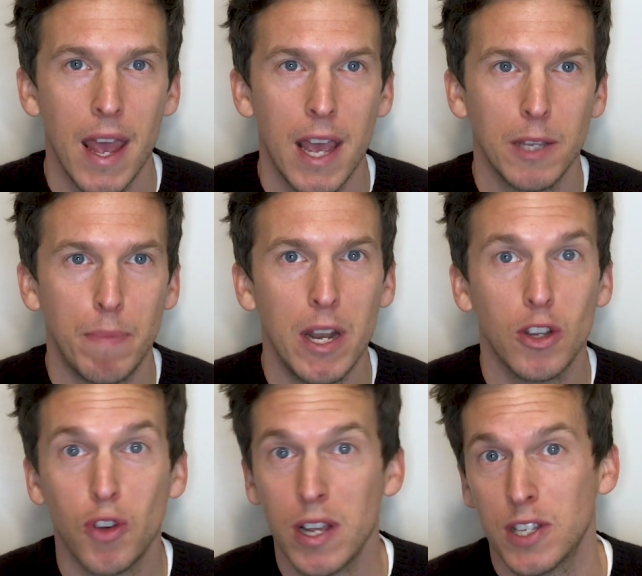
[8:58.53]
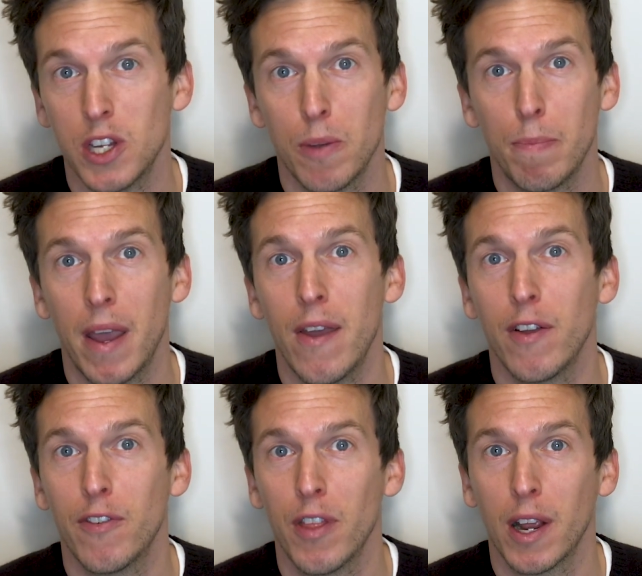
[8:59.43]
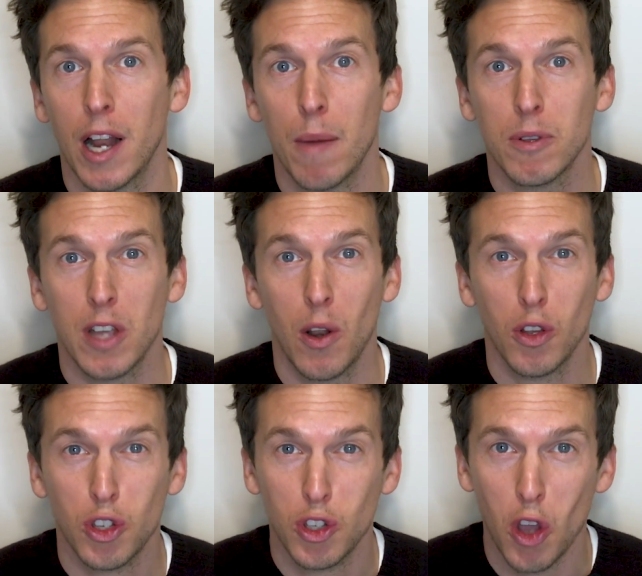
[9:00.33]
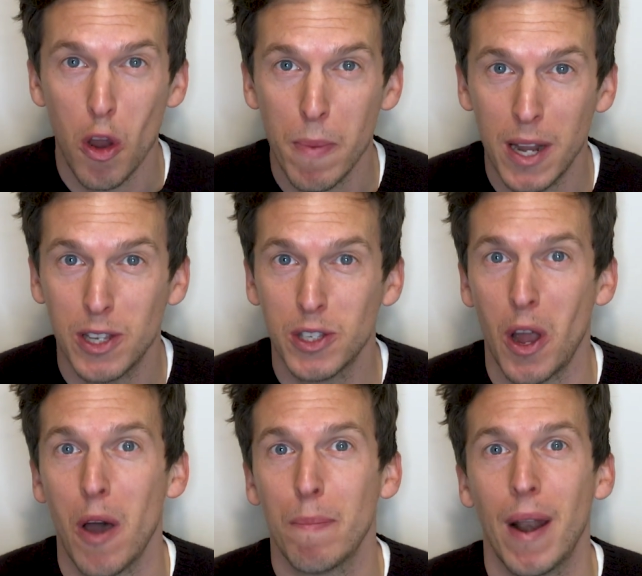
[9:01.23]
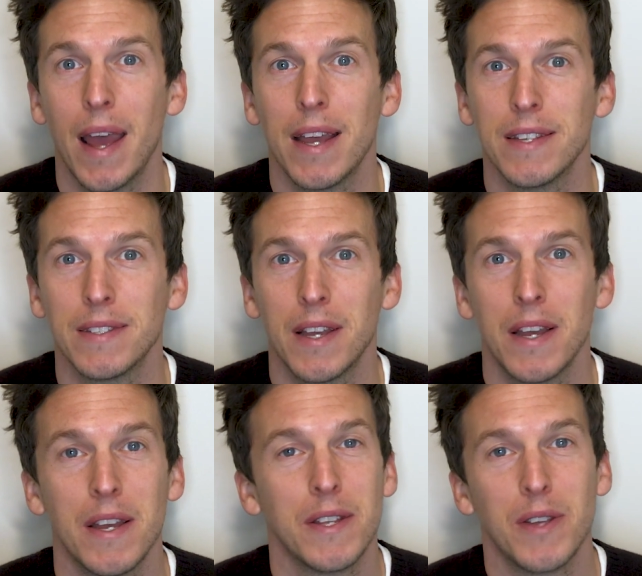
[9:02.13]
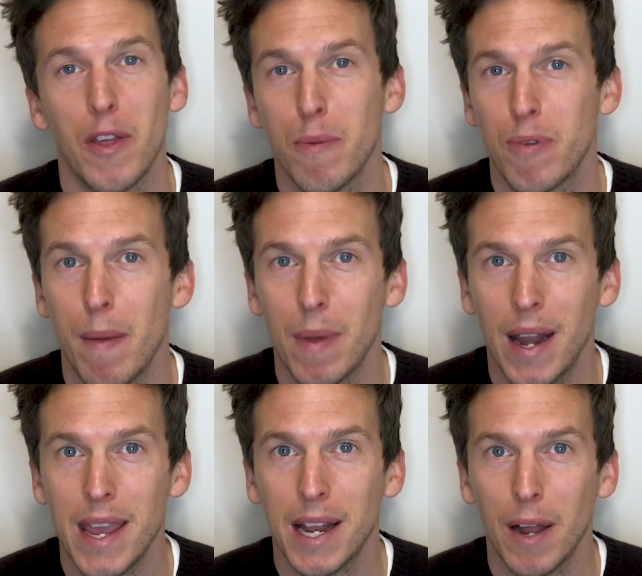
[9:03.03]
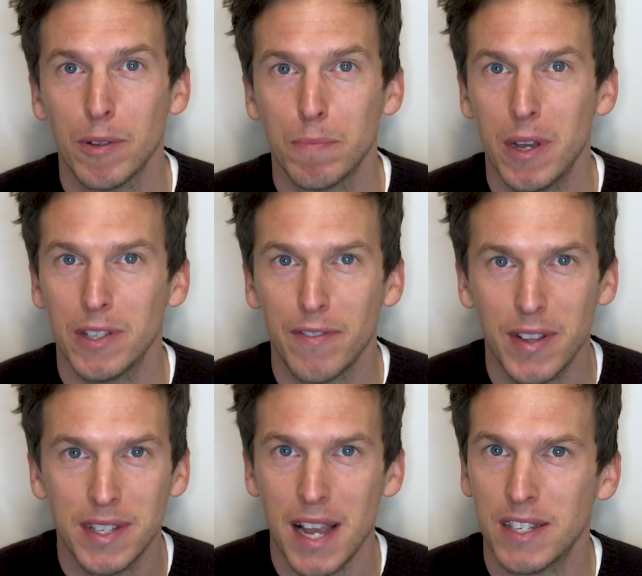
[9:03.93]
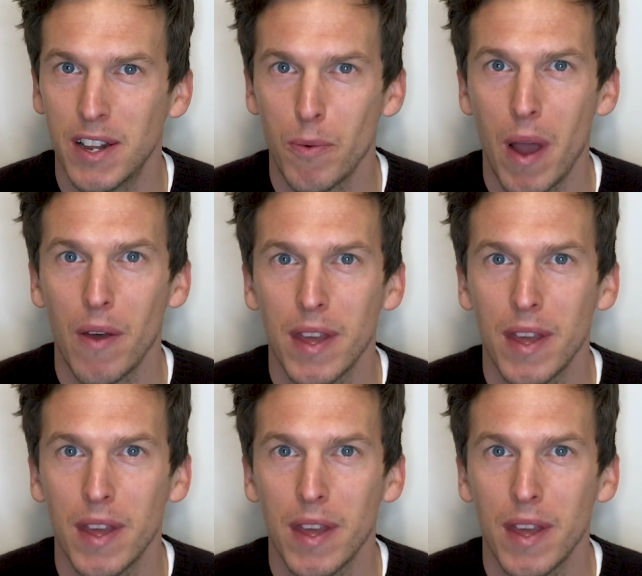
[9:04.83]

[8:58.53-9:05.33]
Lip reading: It's been a transition period for the club because they lost so many star players to other Premier League clubs, but he's done fantastically well.